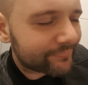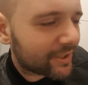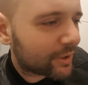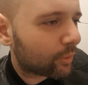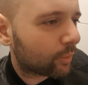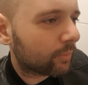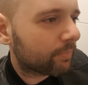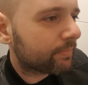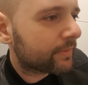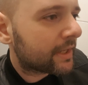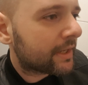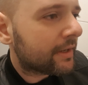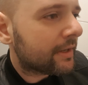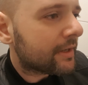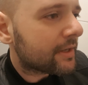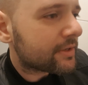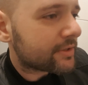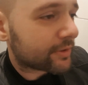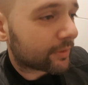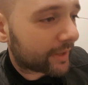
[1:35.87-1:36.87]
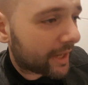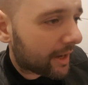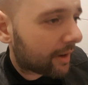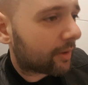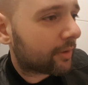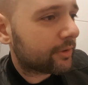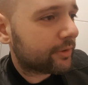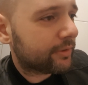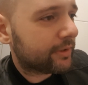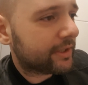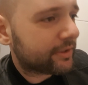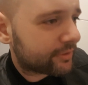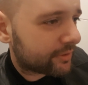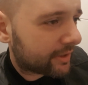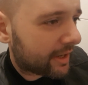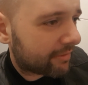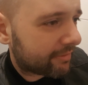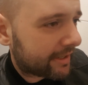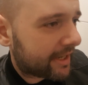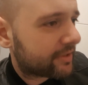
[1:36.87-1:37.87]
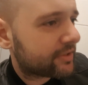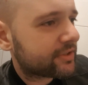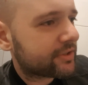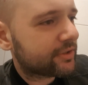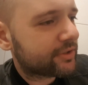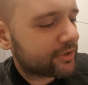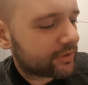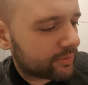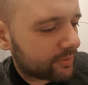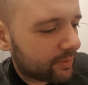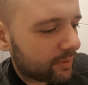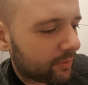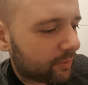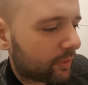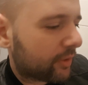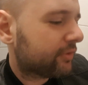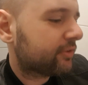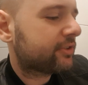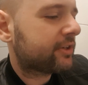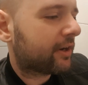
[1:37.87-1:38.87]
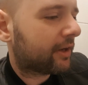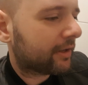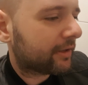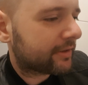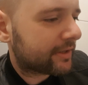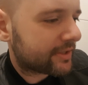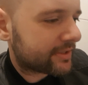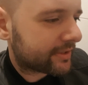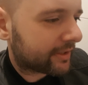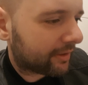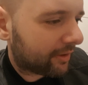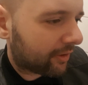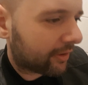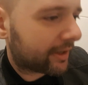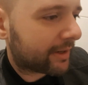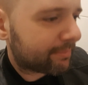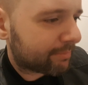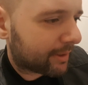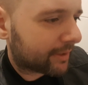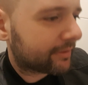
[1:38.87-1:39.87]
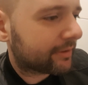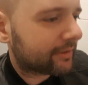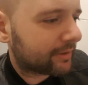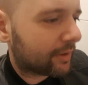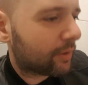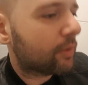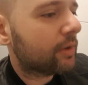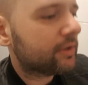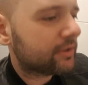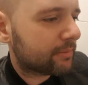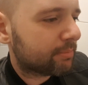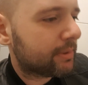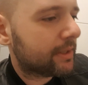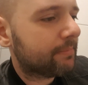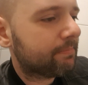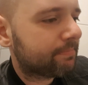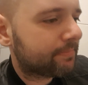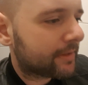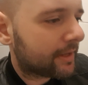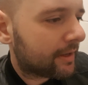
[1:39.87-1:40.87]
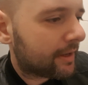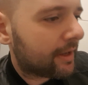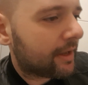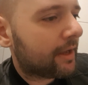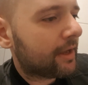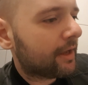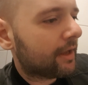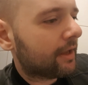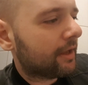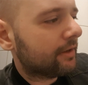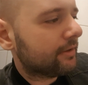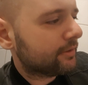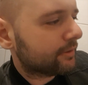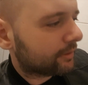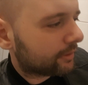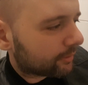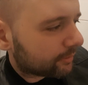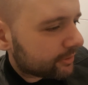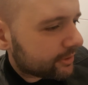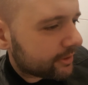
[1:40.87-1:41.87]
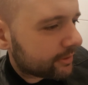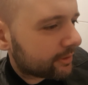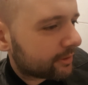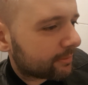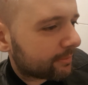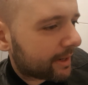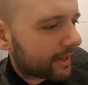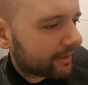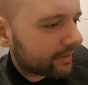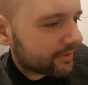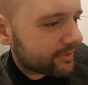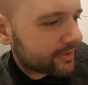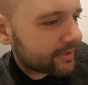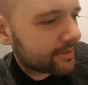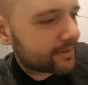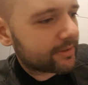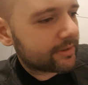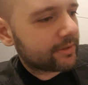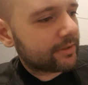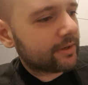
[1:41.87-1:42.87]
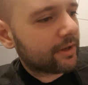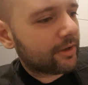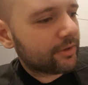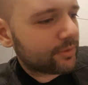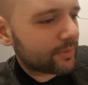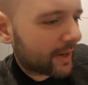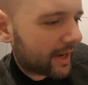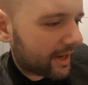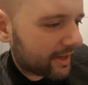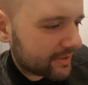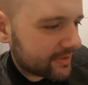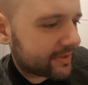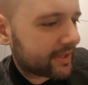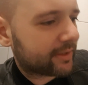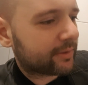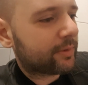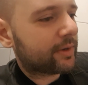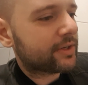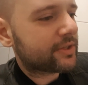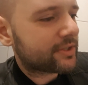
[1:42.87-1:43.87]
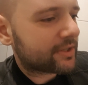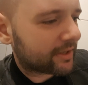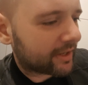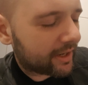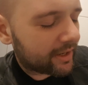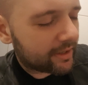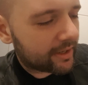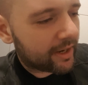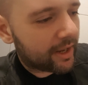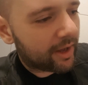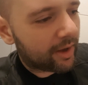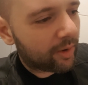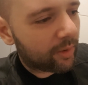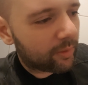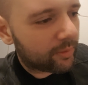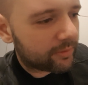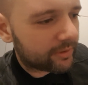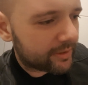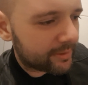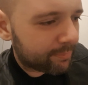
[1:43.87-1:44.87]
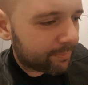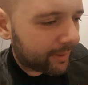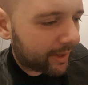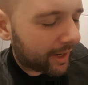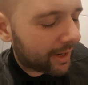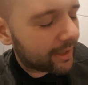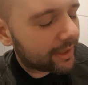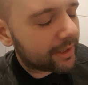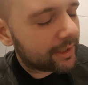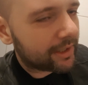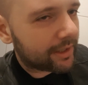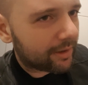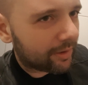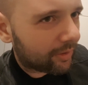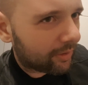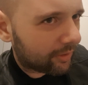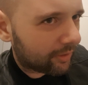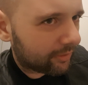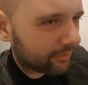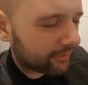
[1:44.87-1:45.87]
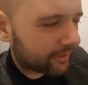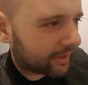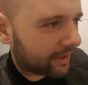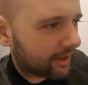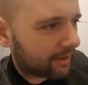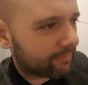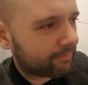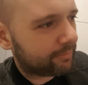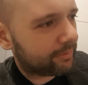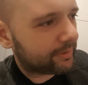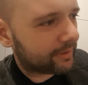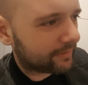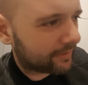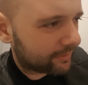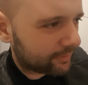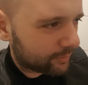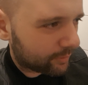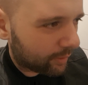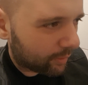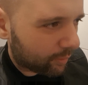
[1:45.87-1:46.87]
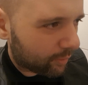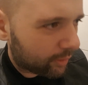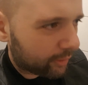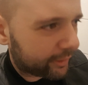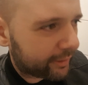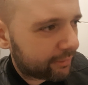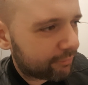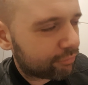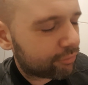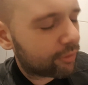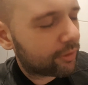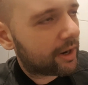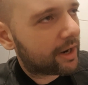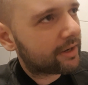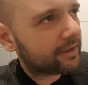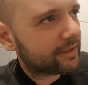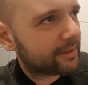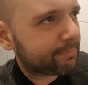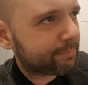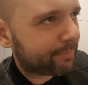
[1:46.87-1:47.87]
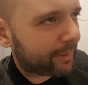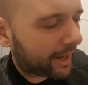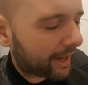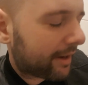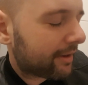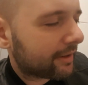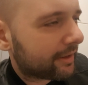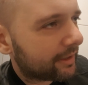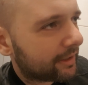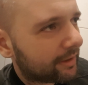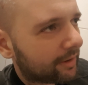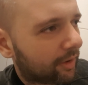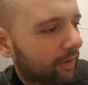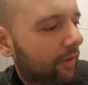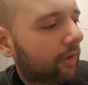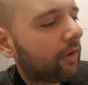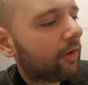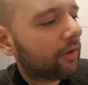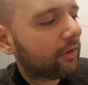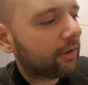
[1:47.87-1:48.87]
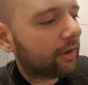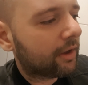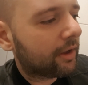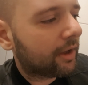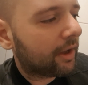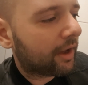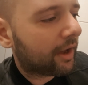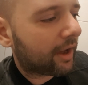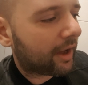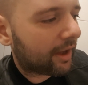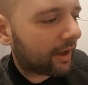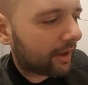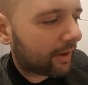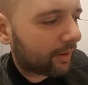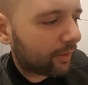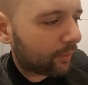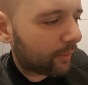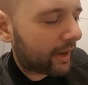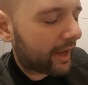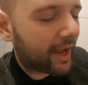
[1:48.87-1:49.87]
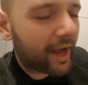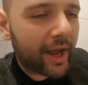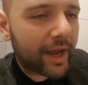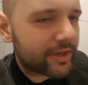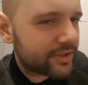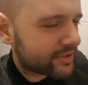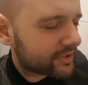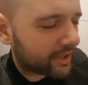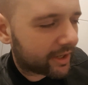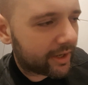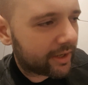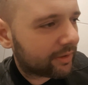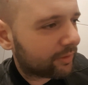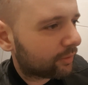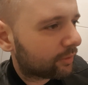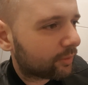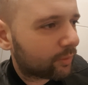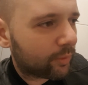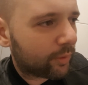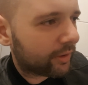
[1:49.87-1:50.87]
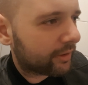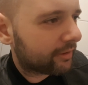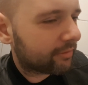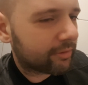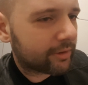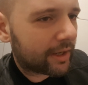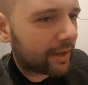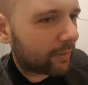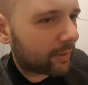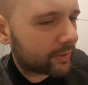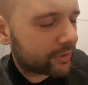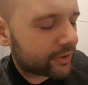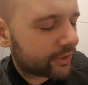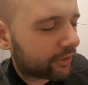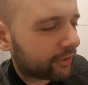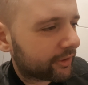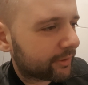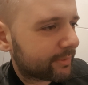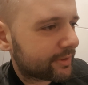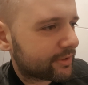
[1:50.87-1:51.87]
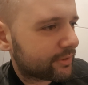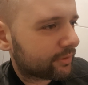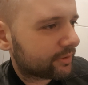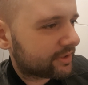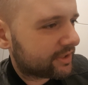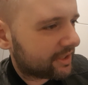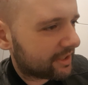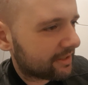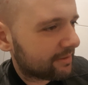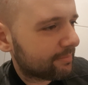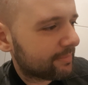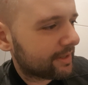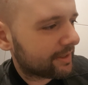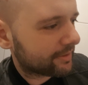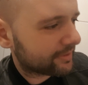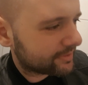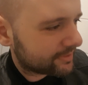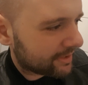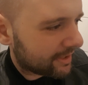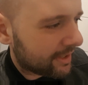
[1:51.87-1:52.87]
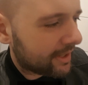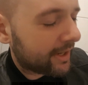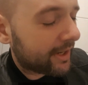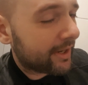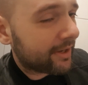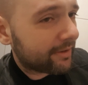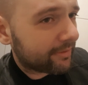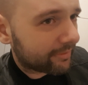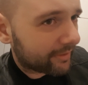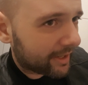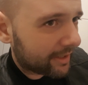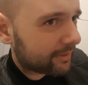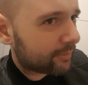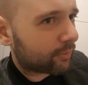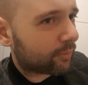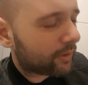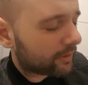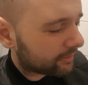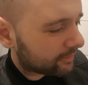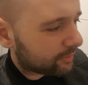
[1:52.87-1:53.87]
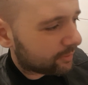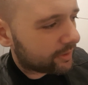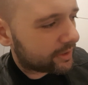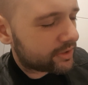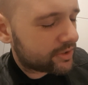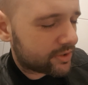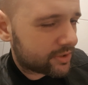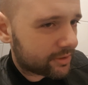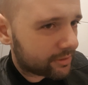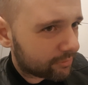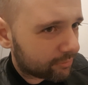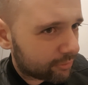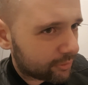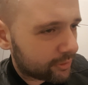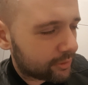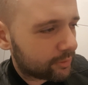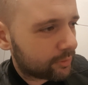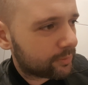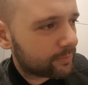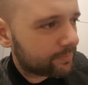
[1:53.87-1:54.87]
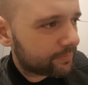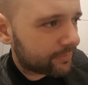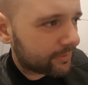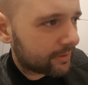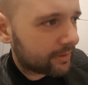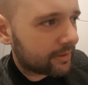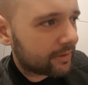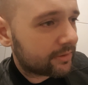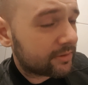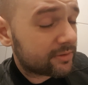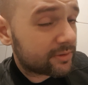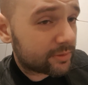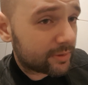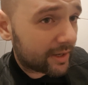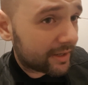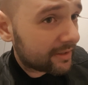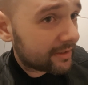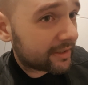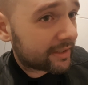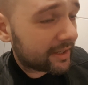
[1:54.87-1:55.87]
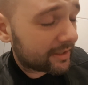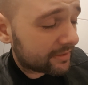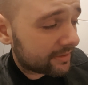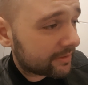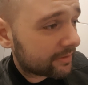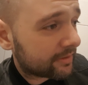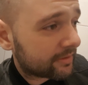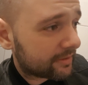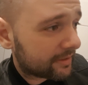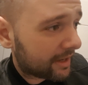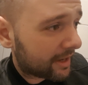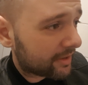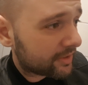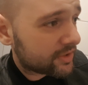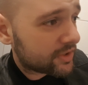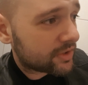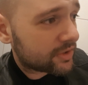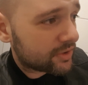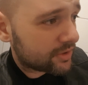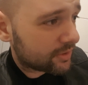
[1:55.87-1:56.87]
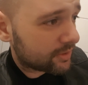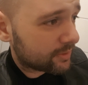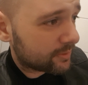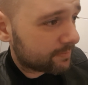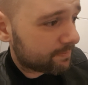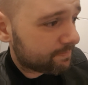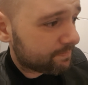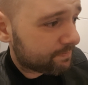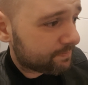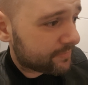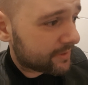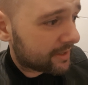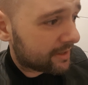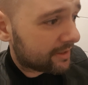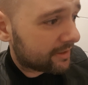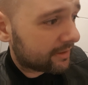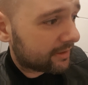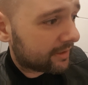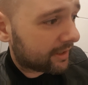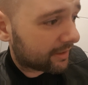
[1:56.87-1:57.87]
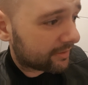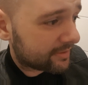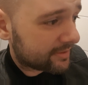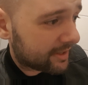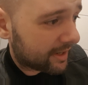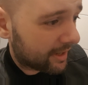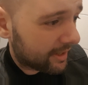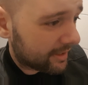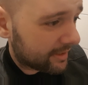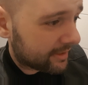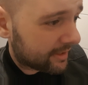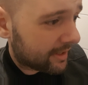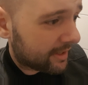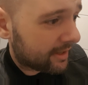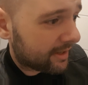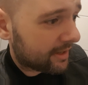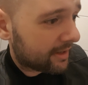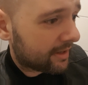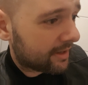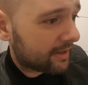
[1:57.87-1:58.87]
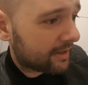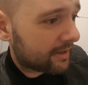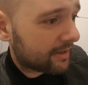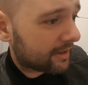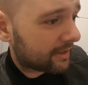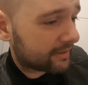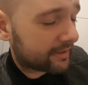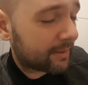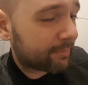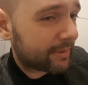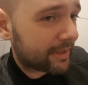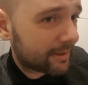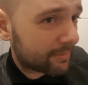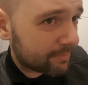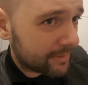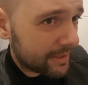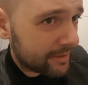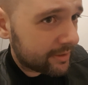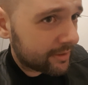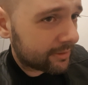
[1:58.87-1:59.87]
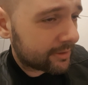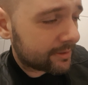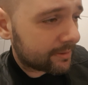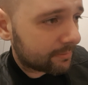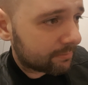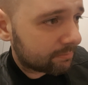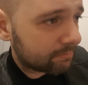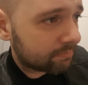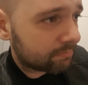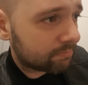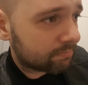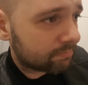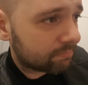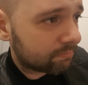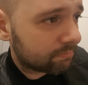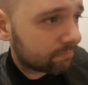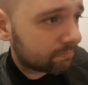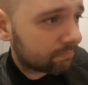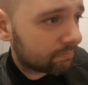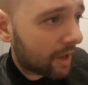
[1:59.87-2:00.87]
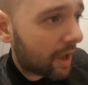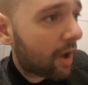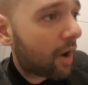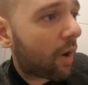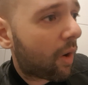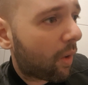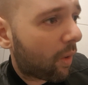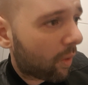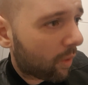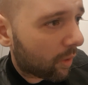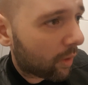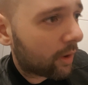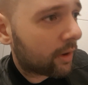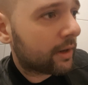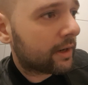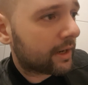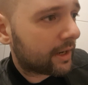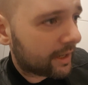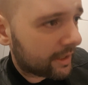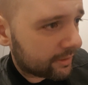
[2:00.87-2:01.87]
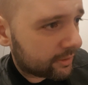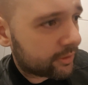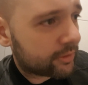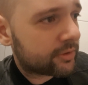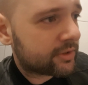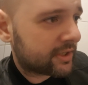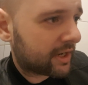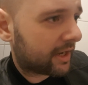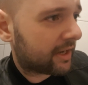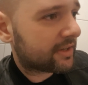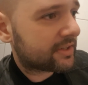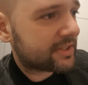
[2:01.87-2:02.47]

Cool. So now you need to have an answer to what color is the login button going to be. You go to your manager, you ask that question, and now depending on the company that you are working for and depending on how agile or whatever, how autonomous your team is, that one question for you to get the answer to can take, it can be immediate, or it could take